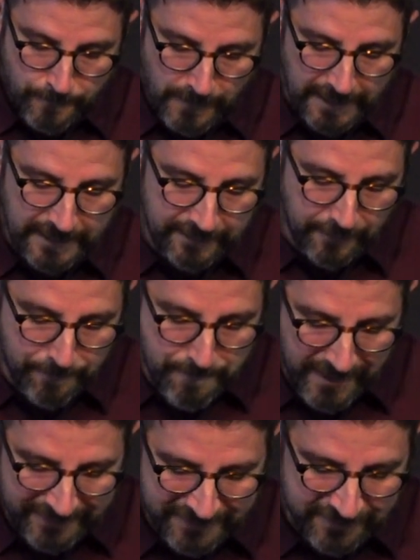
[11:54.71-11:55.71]
And in the
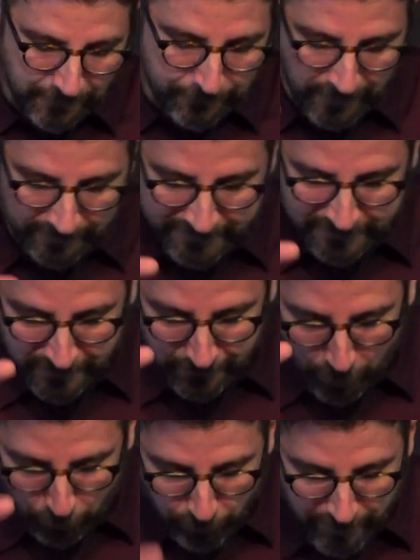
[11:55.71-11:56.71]
midst of this
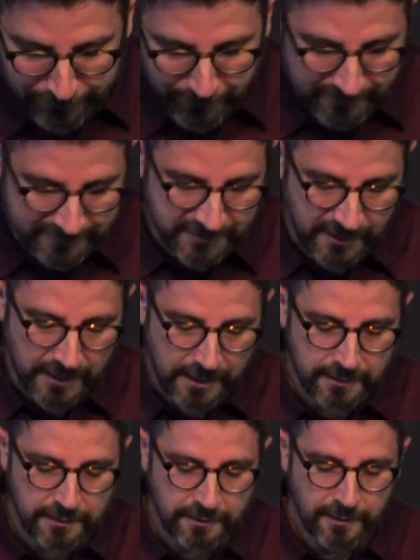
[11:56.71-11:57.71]
horrific
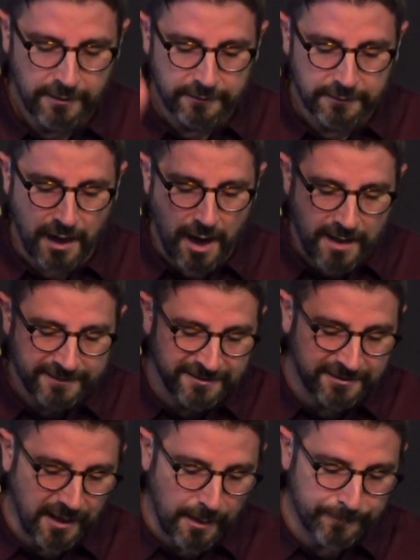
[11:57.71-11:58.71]
scene, God
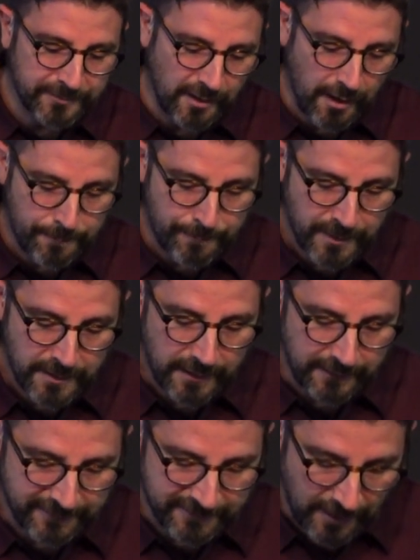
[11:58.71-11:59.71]
steps up
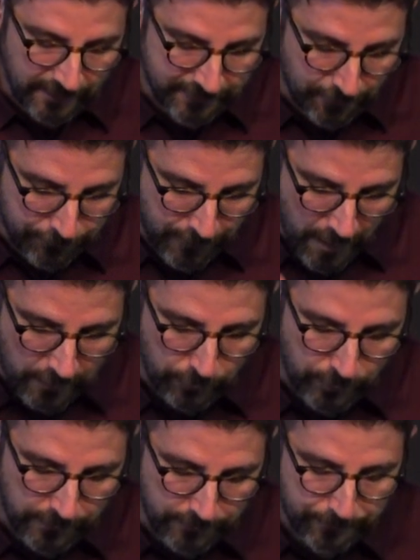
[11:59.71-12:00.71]
and says the
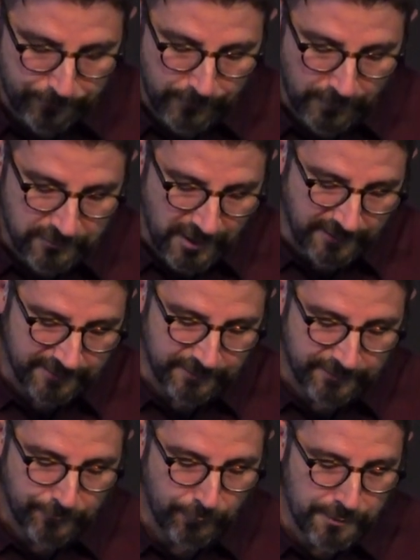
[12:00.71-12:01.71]
following
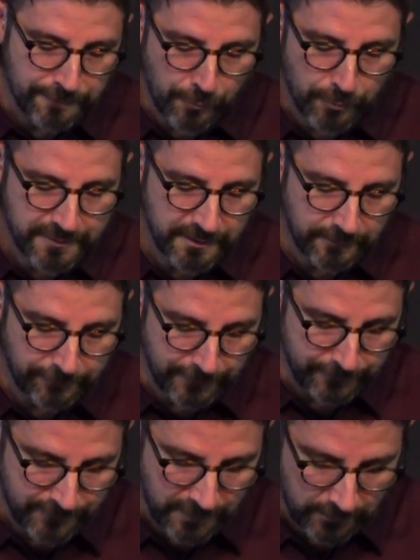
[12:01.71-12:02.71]
Genesis 3 14 to
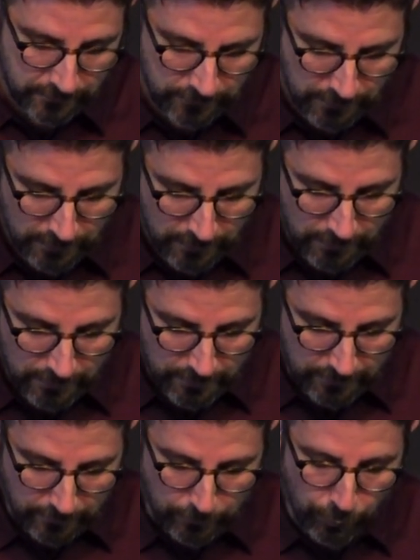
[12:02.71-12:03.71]
15.
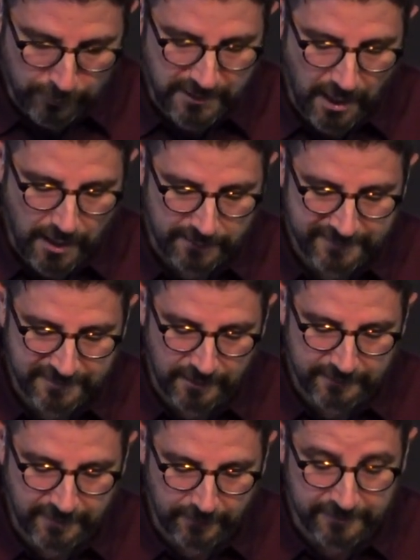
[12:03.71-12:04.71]
The Lord God
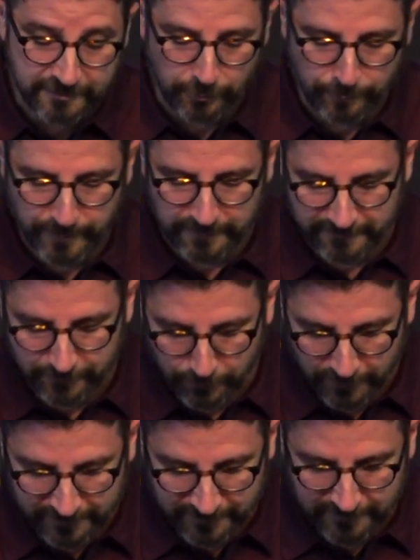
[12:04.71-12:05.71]
said to the serpent, so
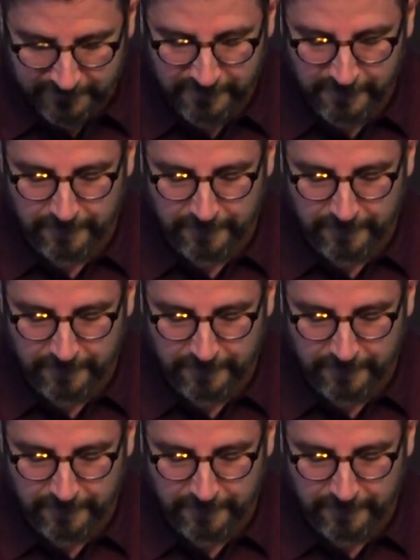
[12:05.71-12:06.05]
this is